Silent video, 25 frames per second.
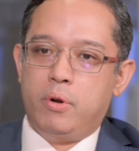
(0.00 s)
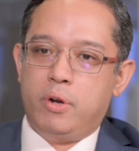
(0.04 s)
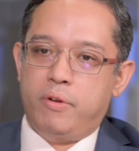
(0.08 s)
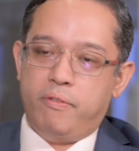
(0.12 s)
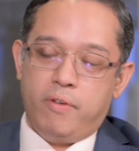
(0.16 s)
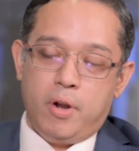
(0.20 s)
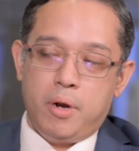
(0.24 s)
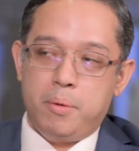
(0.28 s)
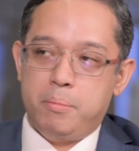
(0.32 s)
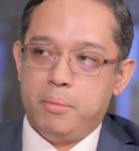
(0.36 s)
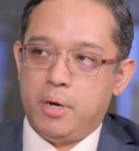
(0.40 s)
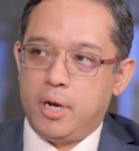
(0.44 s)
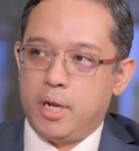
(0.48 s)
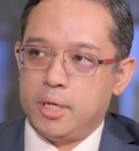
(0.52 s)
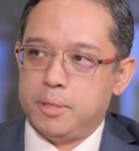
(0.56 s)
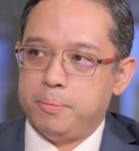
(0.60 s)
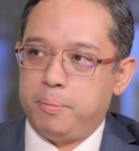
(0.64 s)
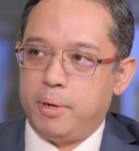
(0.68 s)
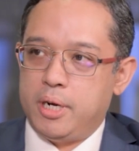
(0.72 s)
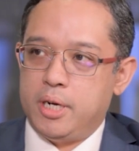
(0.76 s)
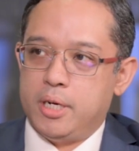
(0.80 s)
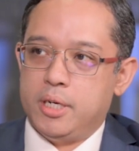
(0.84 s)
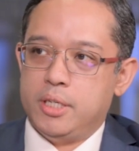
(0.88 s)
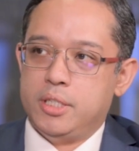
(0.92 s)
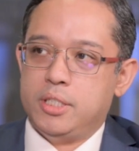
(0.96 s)
development
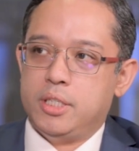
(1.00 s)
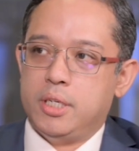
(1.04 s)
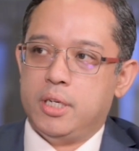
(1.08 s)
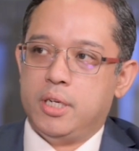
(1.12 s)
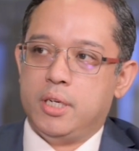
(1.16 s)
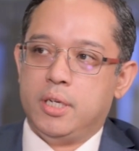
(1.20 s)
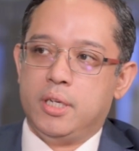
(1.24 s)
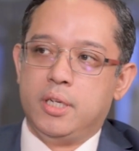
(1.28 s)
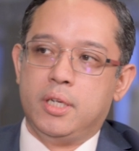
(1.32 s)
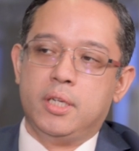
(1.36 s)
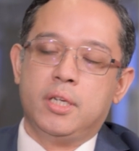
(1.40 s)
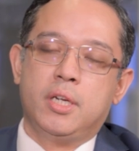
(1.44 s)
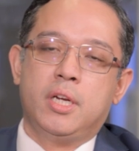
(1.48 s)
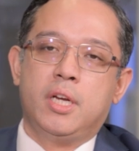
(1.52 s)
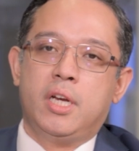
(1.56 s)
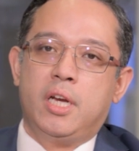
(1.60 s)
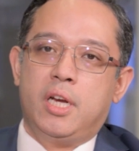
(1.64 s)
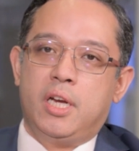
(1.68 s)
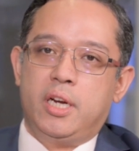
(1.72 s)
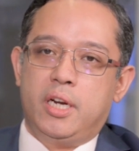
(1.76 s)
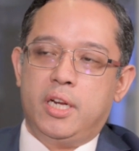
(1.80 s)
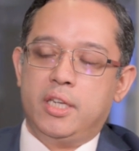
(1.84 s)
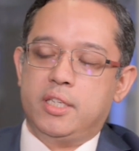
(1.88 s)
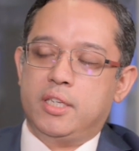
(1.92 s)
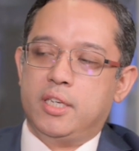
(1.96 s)
expenditure.
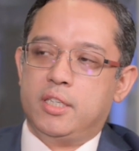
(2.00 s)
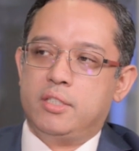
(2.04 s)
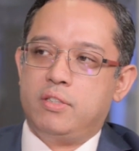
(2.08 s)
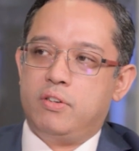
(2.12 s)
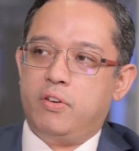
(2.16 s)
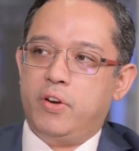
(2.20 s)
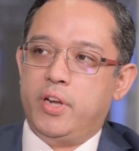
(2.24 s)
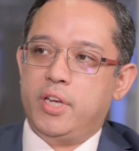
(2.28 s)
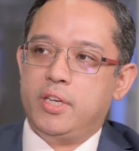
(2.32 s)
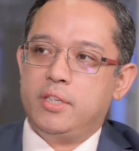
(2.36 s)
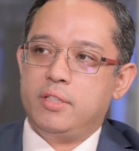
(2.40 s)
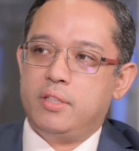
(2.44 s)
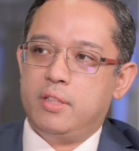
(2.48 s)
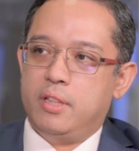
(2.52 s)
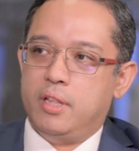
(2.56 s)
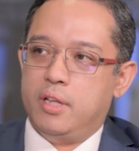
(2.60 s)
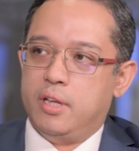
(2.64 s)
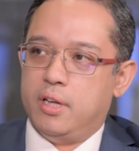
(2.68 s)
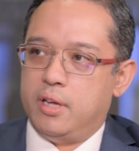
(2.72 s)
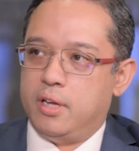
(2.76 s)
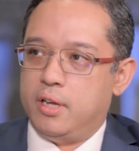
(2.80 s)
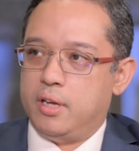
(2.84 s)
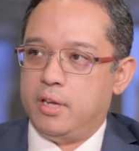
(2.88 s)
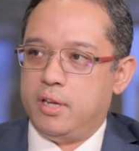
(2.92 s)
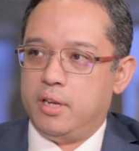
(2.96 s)
They just raised
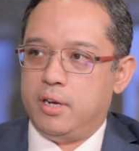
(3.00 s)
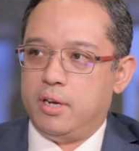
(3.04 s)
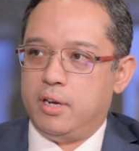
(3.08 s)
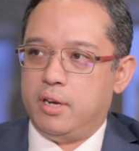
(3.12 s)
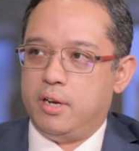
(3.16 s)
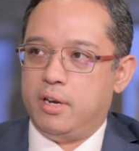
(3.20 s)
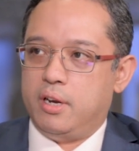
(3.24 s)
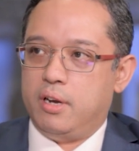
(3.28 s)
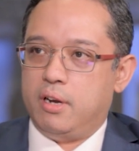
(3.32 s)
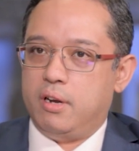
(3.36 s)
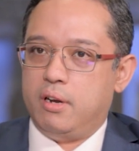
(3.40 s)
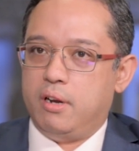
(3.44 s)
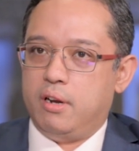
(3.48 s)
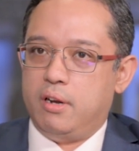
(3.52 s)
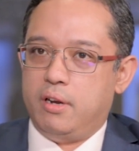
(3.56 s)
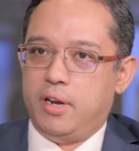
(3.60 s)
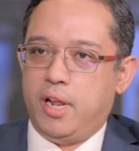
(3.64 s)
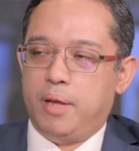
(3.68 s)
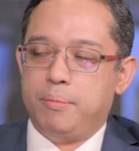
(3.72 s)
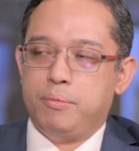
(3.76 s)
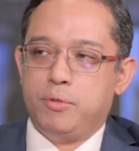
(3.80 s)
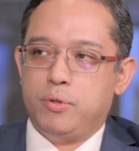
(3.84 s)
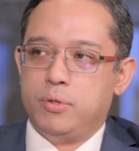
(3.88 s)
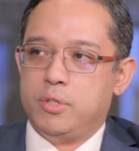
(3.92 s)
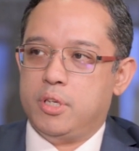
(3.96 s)
the
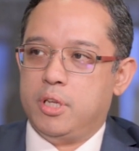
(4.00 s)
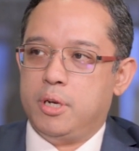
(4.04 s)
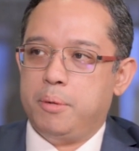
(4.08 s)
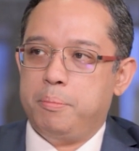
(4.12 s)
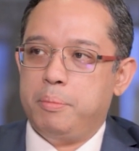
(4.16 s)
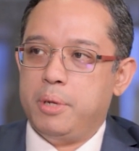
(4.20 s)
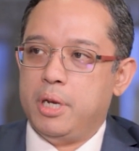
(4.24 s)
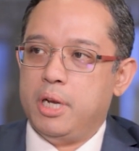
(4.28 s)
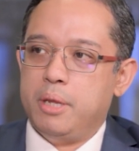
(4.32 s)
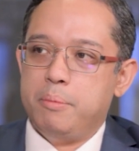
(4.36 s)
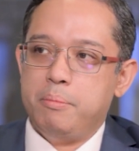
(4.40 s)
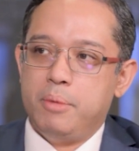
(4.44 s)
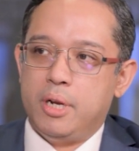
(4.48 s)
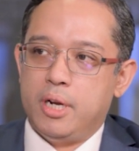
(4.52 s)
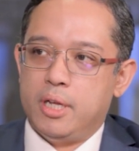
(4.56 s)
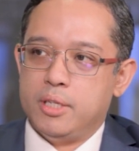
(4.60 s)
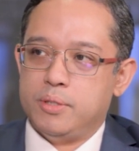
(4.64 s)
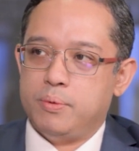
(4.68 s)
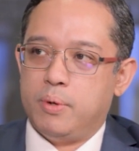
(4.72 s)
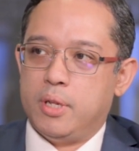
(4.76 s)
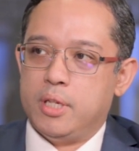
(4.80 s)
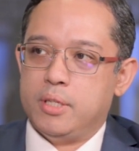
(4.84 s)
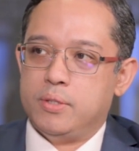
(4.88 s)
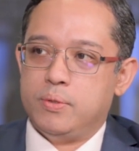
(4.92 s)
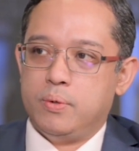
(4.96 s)
debt to GDP limit
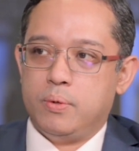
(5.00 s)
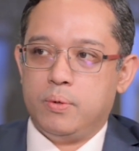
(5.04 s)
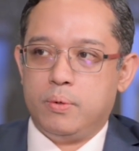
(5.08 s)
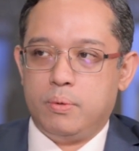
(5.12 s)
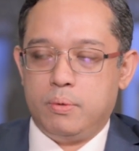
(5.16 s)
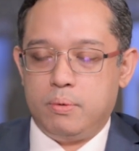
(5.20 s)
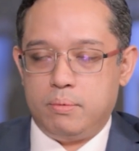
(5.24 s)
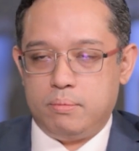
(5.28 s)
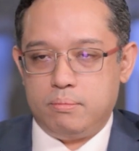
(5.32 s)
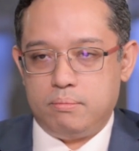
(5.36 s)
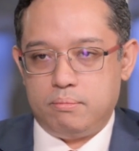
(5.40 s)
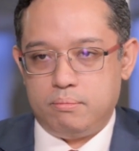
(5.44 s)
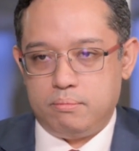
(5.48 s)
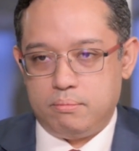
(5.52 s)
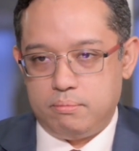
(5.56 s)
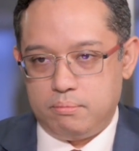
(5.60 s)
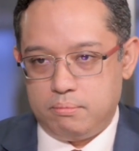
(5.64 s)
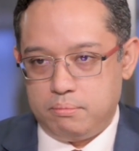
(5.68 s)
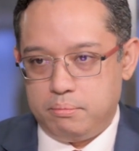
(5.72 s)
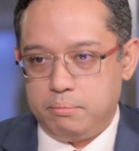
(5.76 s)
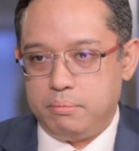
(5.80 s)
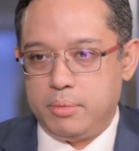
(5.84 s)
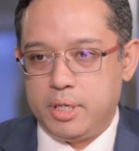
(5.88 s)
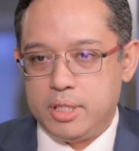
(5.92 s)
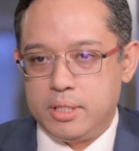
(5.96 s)
as well. So
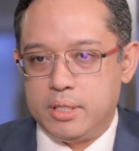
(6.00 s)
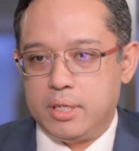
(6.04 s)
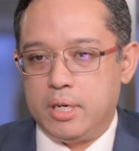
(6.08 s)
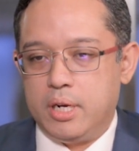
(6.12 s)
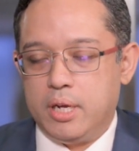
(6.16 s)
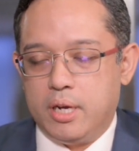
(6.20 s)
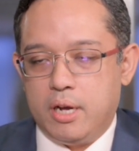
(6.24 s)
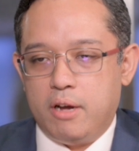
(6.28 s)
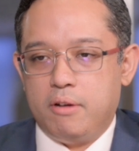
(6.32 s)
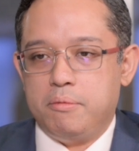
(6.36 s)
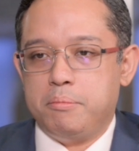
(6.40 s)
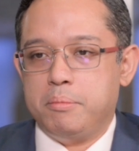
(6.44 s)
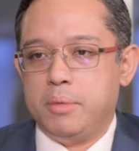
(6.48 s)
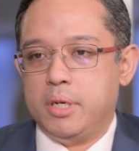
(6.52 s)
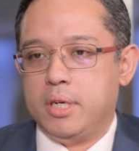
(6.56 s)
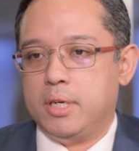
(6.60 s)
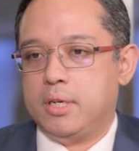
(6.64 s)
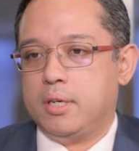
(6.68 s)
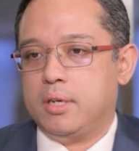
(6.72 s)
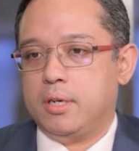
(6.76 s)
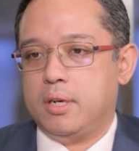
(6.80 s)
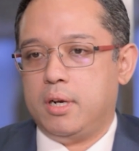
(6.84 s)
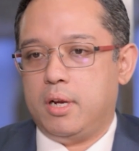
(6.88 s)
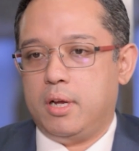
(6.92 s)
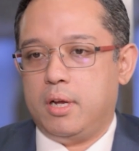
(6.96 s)
basically
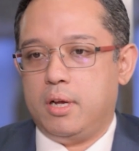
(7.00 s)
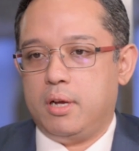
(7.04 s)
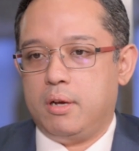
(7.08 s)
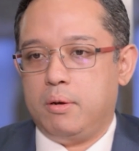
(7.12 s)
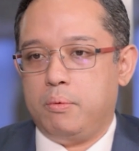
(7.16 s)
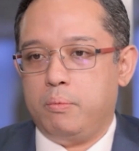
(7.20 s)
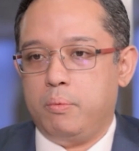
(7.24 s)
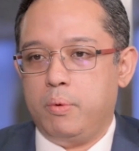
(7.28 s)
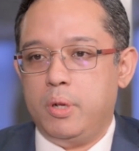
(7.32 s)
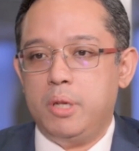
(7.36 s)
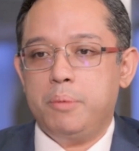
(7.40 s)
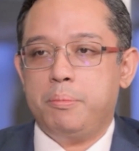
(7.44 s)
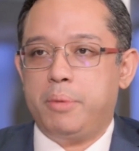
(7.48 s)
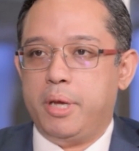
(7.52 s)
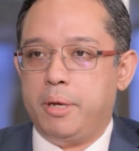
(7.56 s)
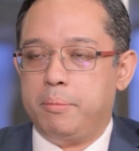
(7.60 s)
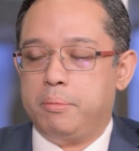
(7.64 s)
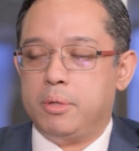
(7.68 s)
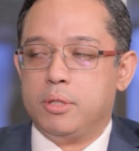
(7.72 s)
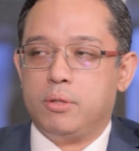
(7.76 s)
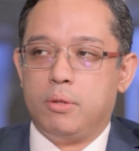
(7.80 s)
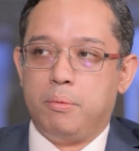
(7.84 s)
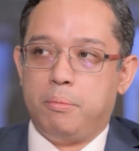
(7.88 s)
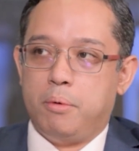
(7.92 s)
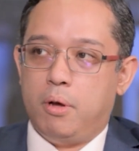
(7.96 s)
government will be
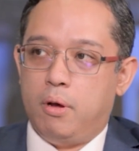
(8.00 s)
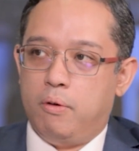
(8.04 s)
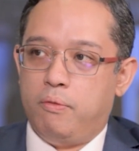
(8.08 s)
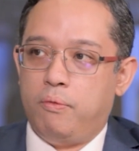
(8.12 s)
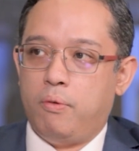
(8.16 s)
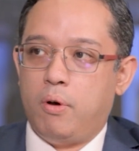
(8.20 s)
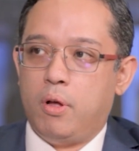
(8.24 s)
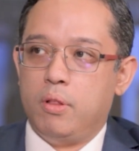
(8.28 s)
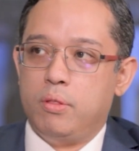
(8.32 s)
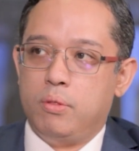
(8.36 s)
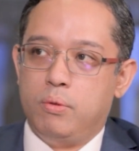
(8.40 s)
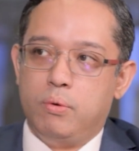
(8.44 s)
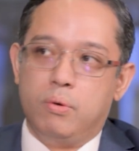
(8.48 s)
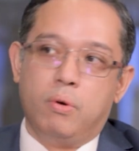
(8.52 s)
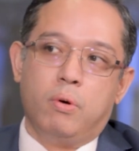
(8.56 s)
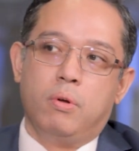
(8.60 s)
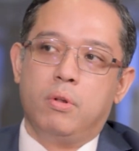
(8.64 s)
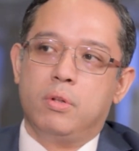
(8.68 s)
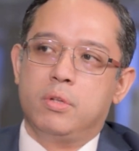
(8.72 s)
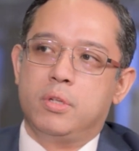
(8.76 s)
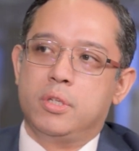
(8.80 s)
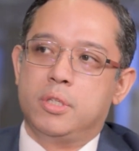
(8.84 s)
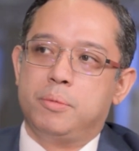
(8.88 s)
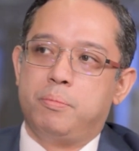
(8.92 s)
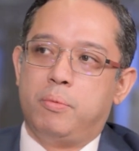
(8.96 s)
able to afford to
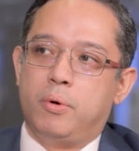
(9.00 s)
all these